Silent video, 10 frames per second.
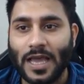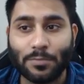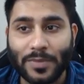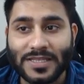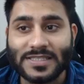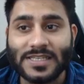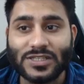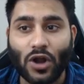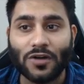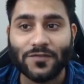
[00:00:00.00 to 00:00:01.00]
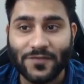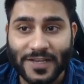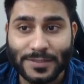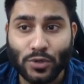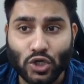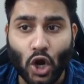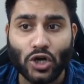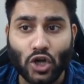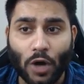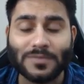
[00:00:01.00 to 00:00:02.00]

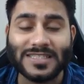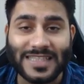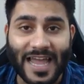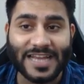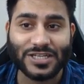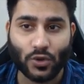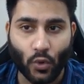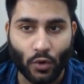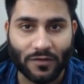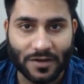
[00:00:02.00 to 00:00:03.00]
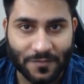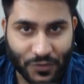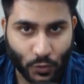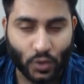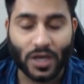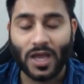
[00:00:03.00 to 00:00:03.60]
business.facebook.com/overview.